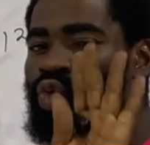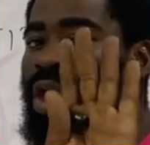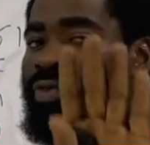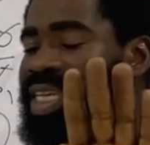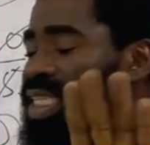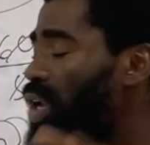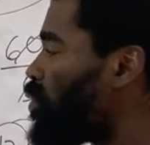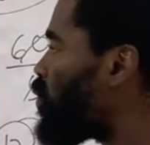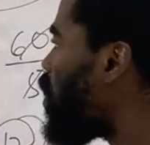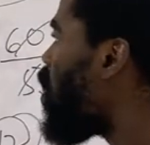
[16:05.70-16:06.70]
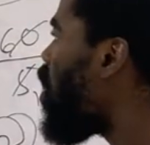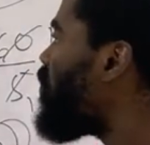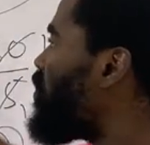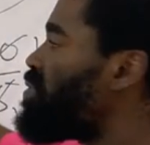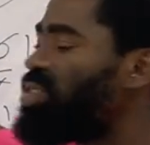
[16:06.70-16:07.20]
12 instead of what?
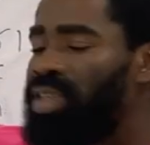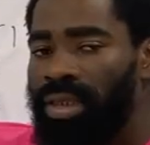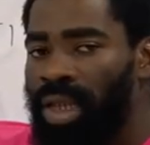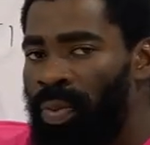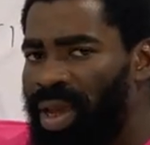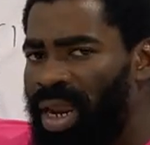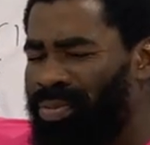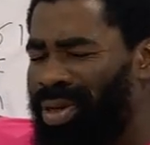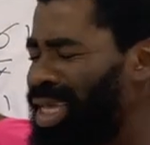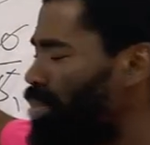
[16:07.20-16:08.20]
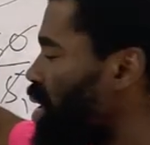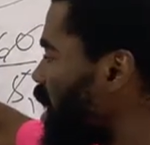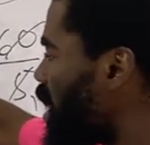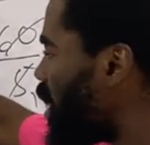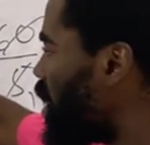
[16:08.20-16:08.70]
Of 15. How do you get the point I'm
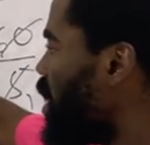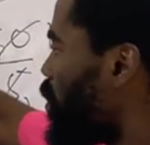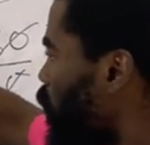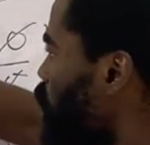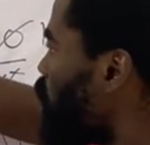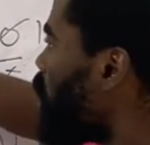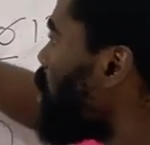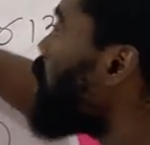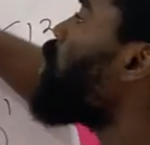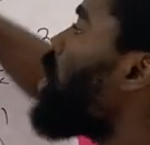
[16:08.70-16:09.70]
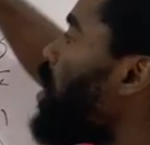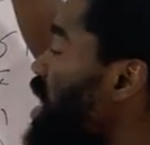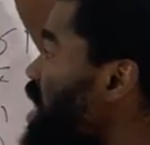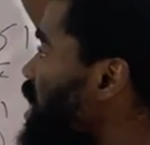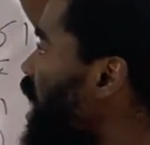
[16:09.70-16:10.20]
making here? Kodo
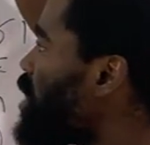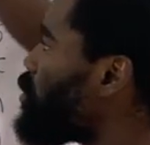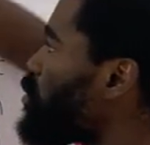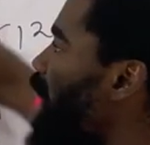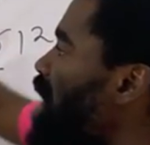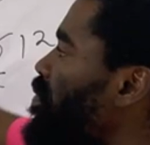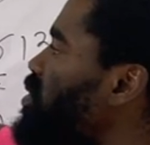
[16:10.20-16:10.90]
initially could buy